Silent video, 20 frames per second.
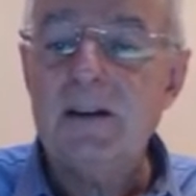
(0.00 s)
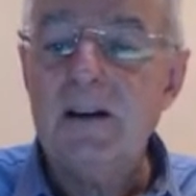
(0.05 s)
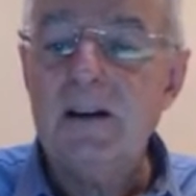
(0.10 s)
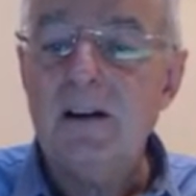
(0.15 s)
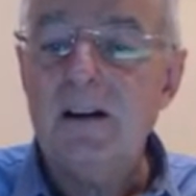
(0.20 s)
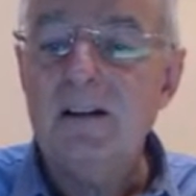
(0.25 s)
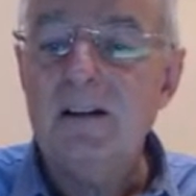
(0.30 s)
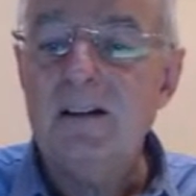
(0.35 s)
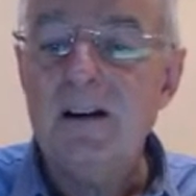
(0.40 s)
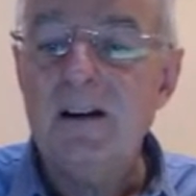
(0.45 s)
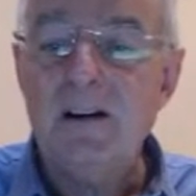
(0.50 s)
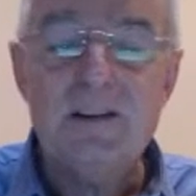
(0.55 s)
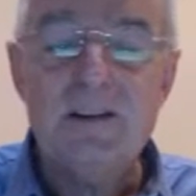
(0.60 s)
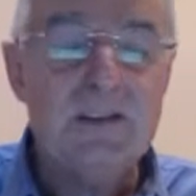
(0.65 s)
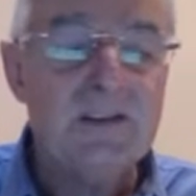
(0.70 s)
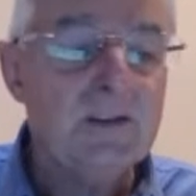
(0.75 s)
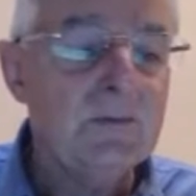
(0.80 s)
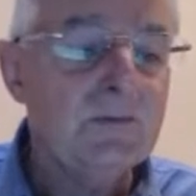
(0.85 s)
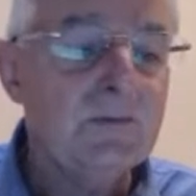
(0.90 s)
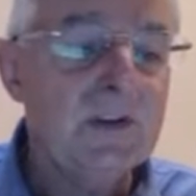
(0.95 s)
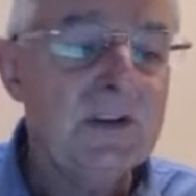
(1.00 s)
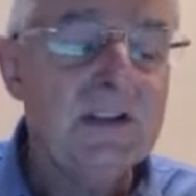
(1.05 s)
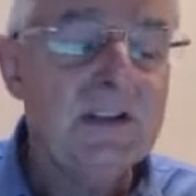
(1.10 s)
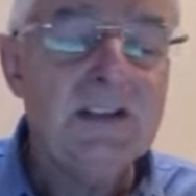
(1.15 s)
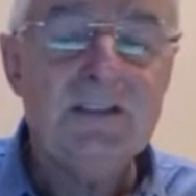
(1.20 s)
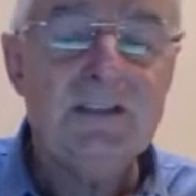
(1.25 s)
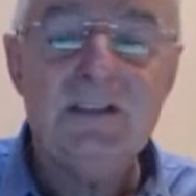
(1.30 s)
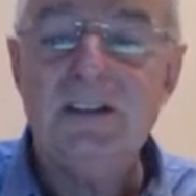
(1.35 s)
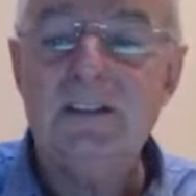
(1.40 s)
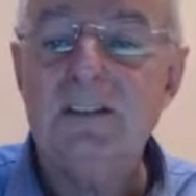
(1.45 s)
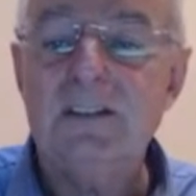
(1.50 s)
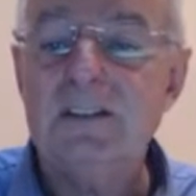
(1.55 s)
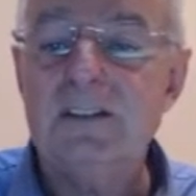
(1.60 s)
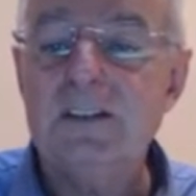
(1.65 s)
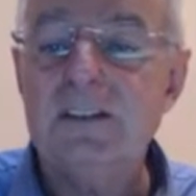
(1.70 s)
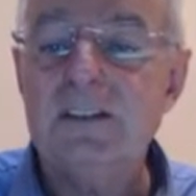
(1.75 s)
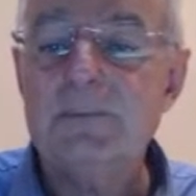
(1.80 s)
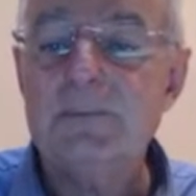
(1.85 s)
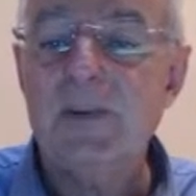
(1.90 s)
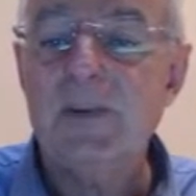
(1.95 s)
I do really think that
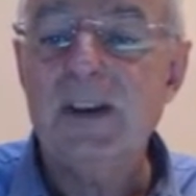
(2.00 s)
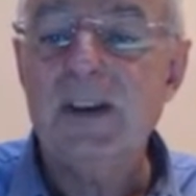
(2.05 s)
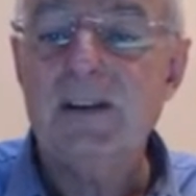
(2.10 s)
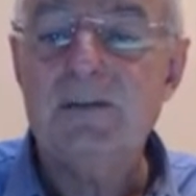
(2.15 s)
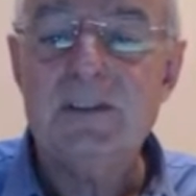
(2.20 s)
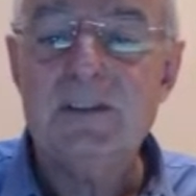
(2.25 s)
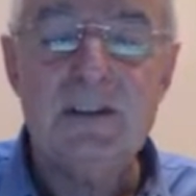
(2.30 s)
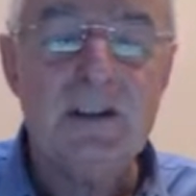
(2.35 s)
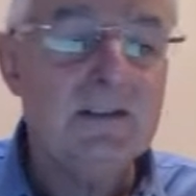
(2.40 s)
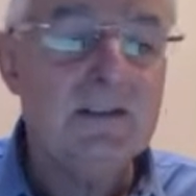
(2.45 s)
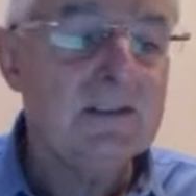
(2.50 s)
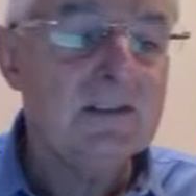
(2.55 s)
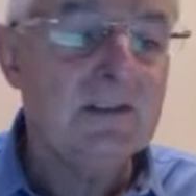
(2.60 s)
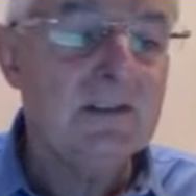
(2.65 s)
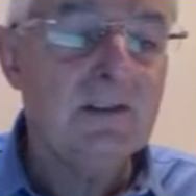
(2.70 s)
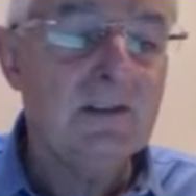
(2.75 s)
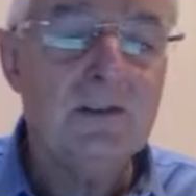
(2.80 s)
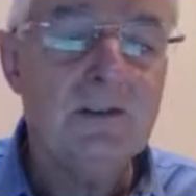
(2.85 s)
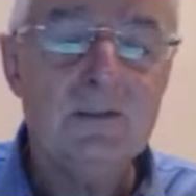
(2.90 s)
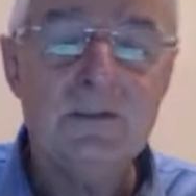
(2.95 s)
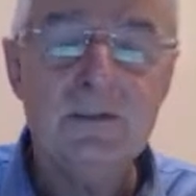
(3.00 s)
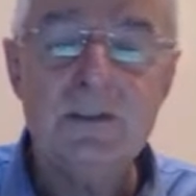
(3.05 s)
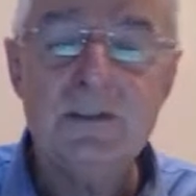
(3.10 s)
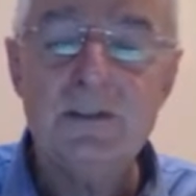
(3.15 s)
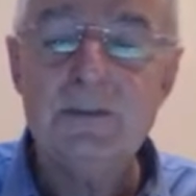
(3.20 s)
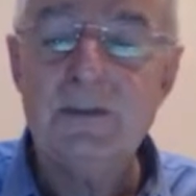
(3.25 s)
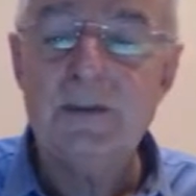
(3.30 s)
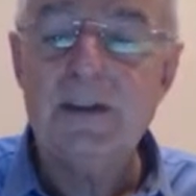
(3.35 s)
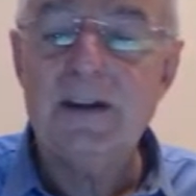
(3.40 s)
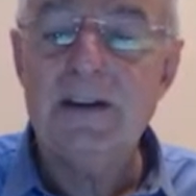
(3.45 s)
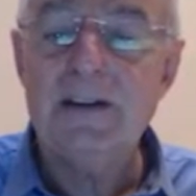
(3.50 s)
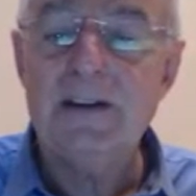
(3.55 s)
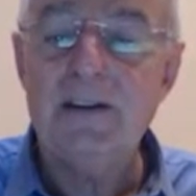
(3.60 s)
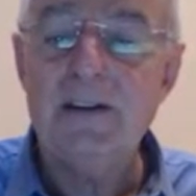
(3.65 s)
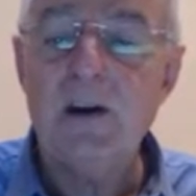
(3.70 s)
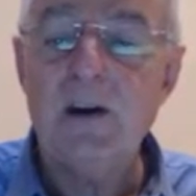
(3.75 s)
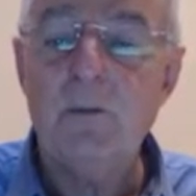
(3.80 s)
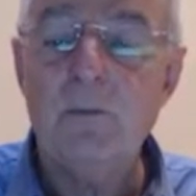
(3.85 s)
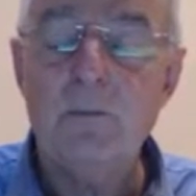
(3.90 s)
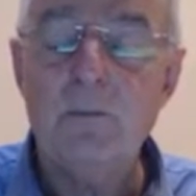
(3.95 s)
this pair is going to long.
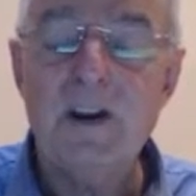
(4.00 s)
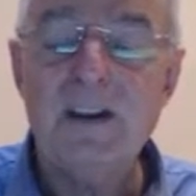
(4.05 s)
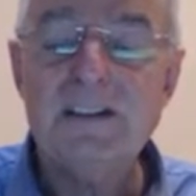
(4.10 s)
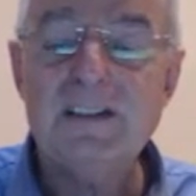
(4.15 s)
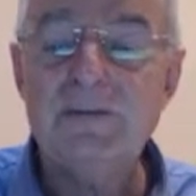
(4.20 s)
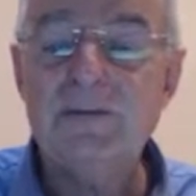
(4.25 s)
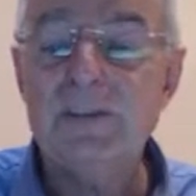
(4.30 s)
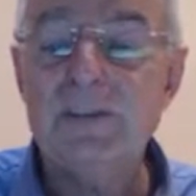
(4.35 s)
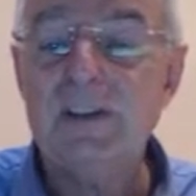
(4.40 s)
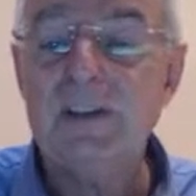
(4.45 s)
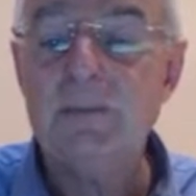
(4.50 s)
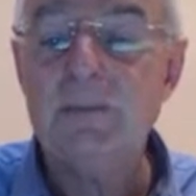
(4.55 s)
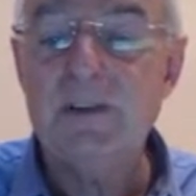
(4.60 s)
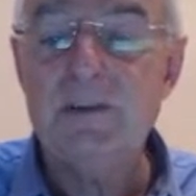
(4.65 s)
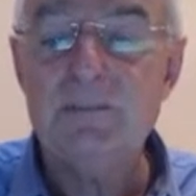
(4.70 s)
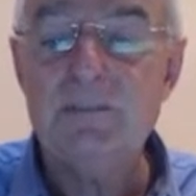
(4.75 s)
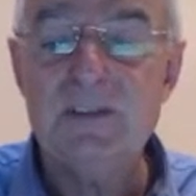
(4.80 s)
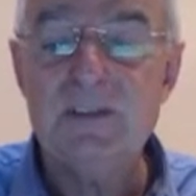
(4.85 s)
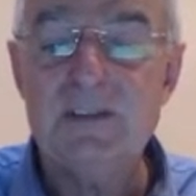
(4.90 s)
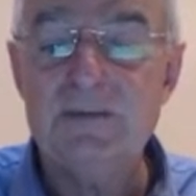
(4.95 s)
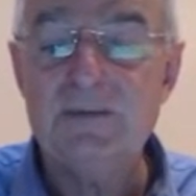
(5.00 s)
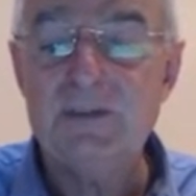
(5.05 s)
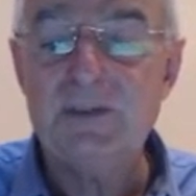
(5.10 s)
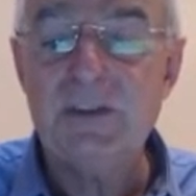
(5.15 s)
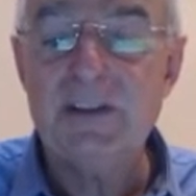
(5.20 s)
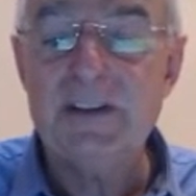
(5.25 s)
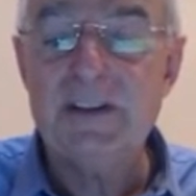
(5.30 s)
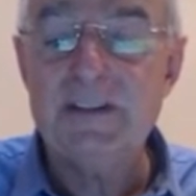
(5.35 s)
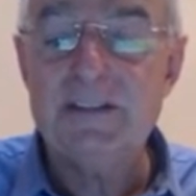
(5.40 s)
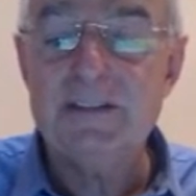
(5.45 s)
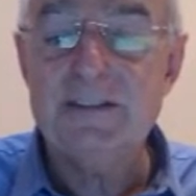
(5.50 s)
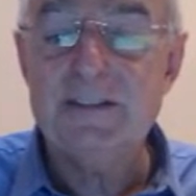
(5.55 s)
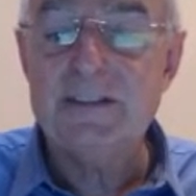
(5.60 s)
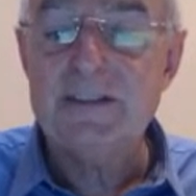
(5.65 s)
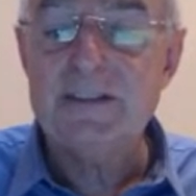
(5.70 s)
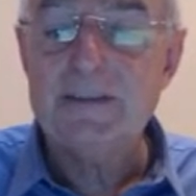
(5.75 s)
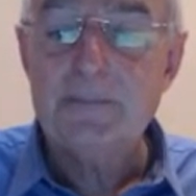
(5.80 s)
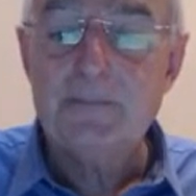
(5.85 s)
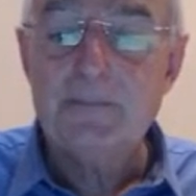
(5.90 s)
I'm waiting for the commitment of traders.